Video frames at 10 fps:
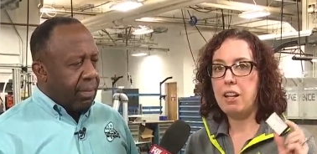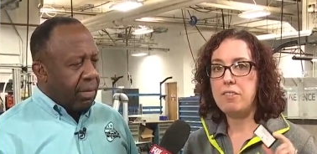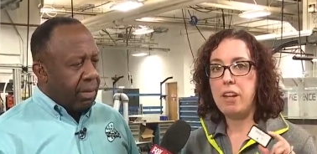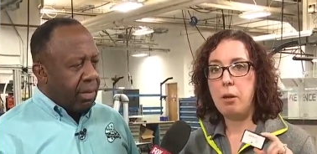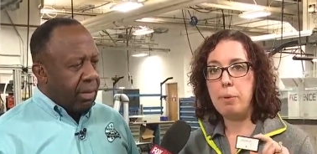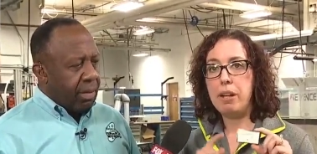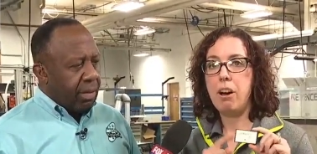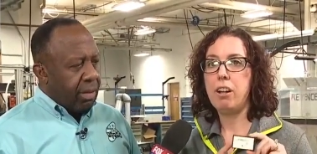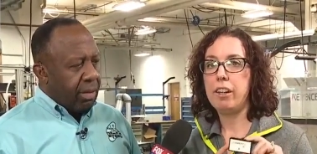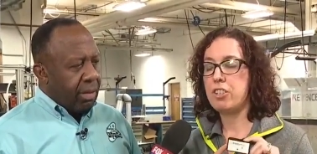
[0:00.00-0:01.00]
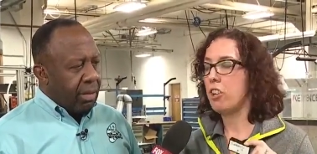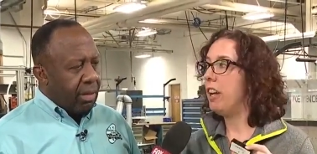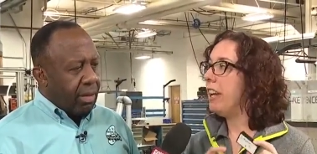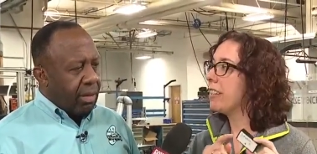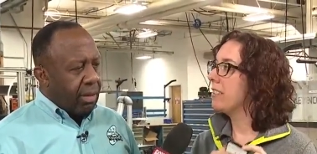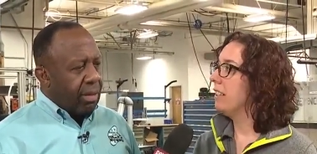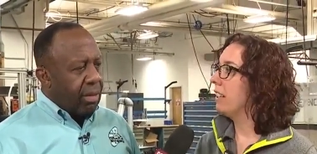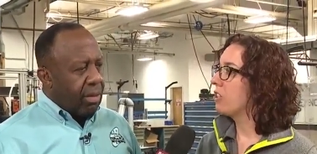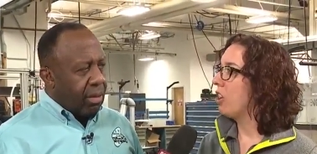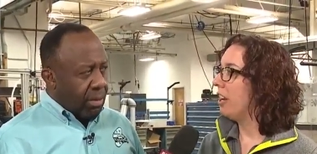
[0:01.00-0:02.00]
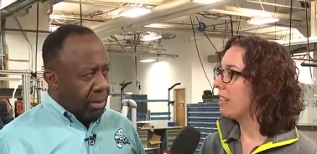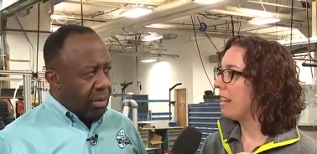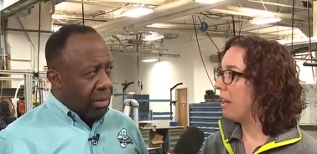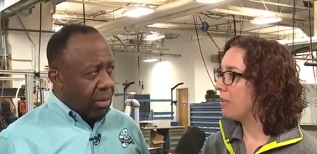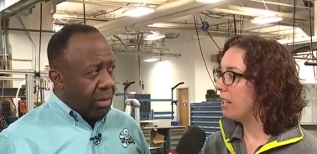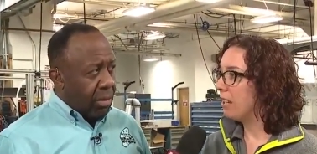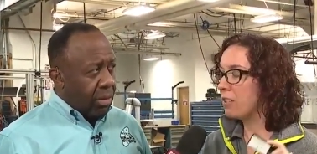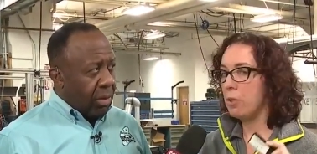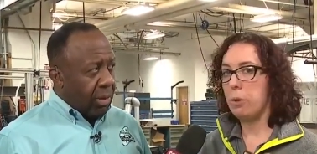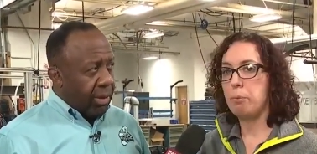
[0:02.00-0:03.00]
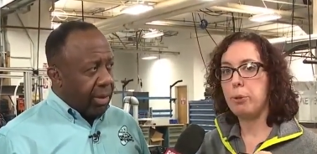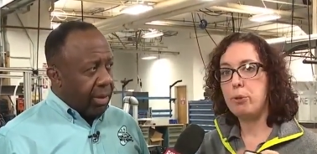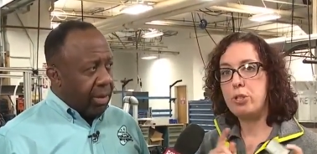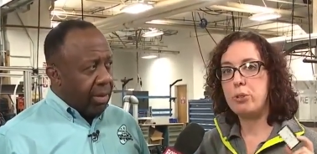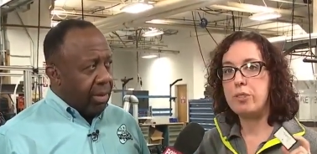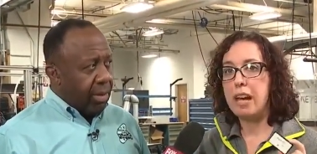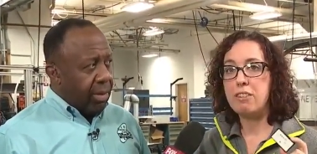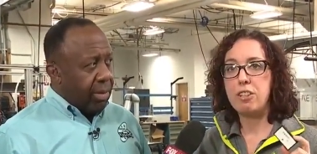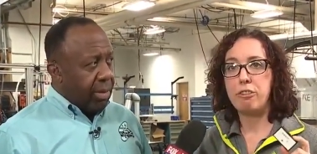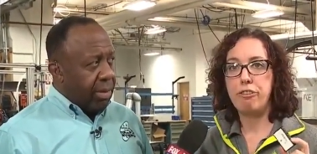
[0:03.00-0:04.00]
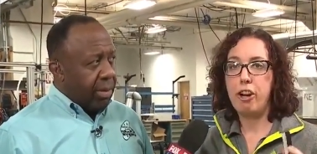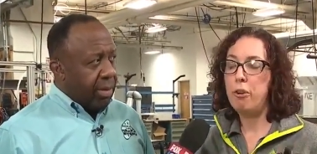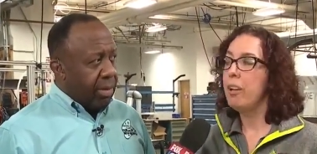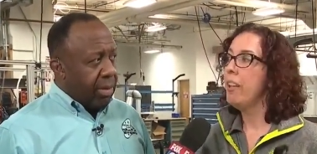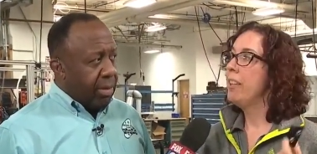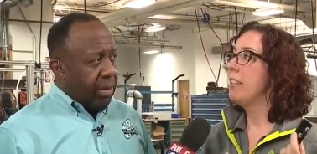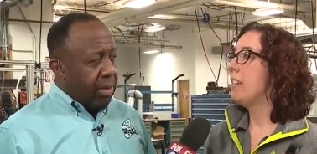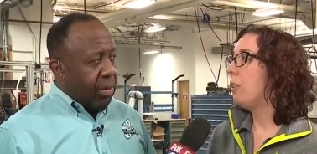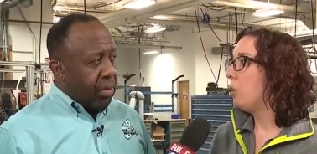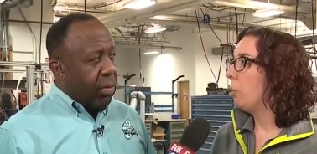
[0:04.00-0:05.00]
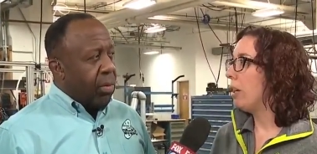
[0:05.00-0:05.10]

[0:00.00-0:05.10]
Speaker 1: on developing our electronics, the electronics housing. So it Bluetooths out to your phone to tell you